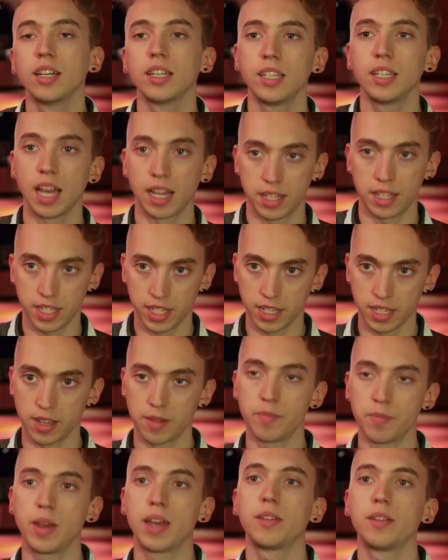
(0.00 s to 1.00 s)
Yes,
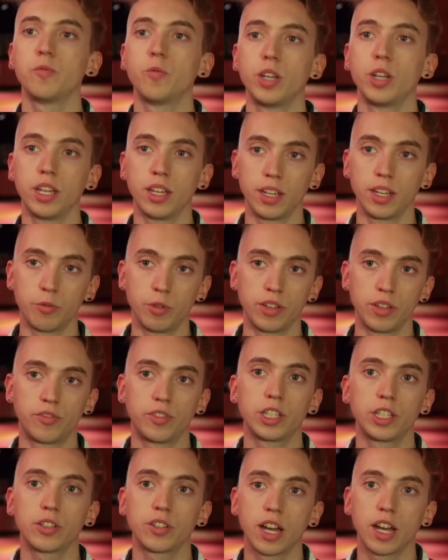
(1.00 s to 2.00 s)
and we
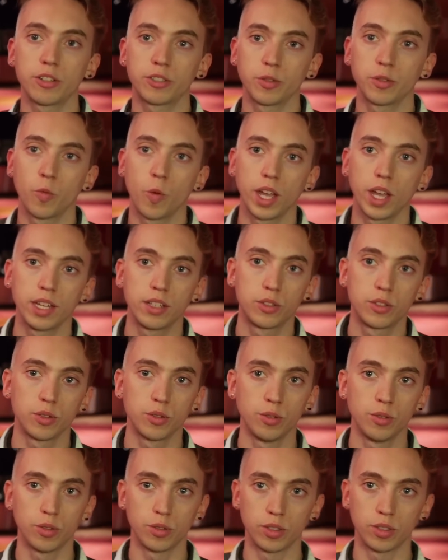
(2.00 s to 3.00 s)
figured out a way
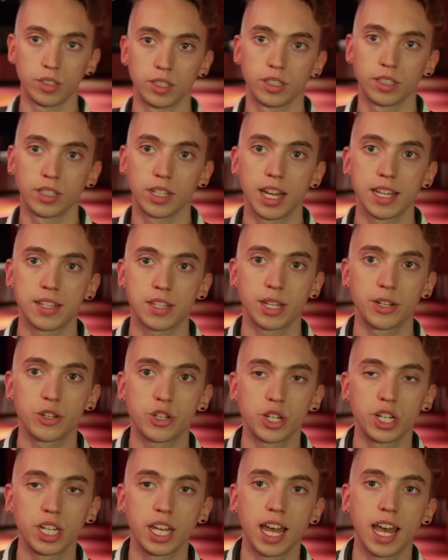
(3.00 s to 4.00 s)
to
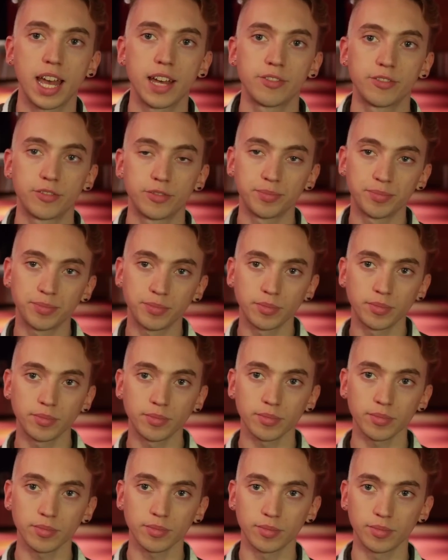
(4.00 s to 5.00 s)
essentially have
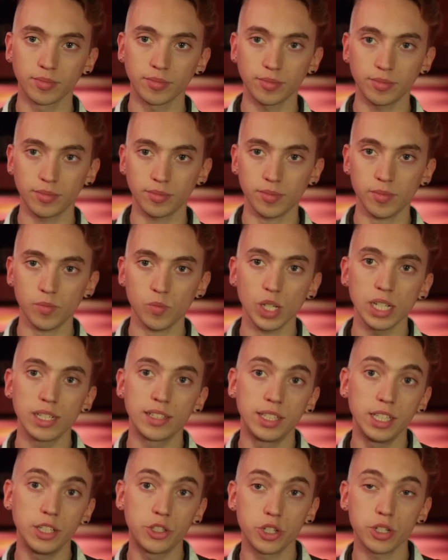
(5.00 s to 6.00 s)

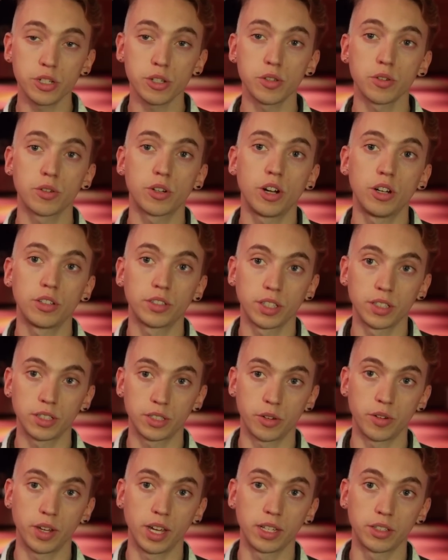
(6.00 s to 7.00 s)
teachers or
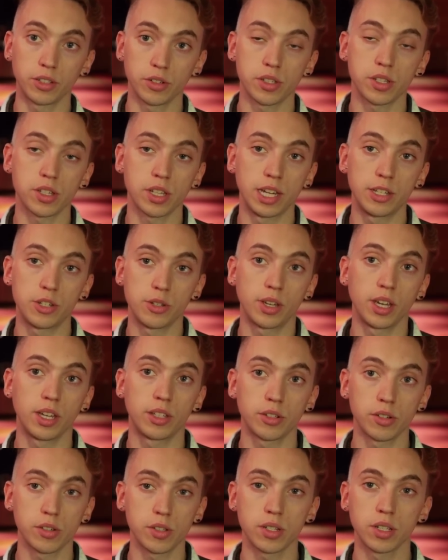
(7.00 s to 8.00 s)
content creators,
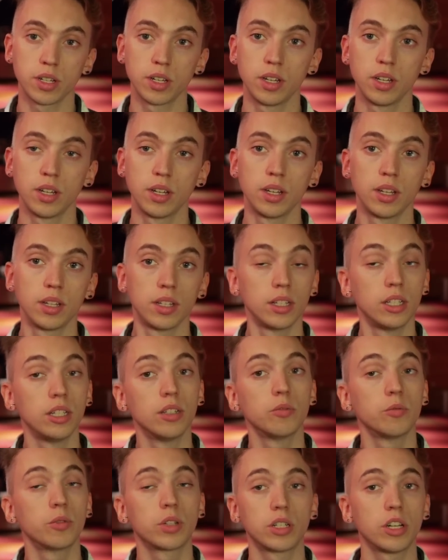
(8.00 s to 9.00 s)
educators.
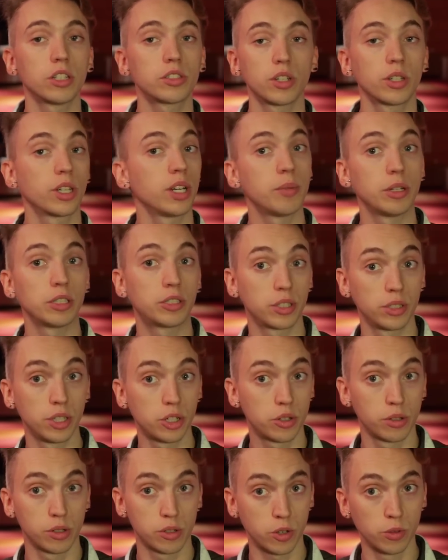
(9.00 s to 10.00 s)
We're not talking about
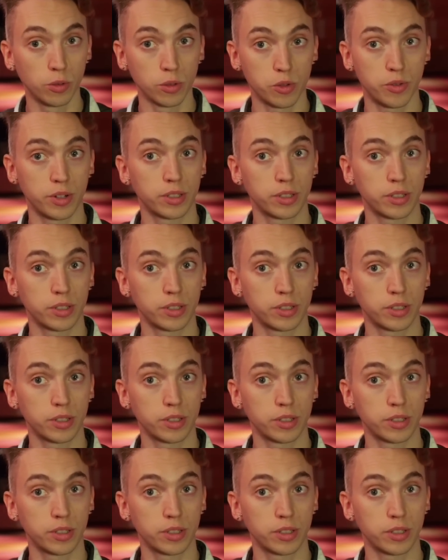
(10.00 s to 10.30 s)
traditional schools.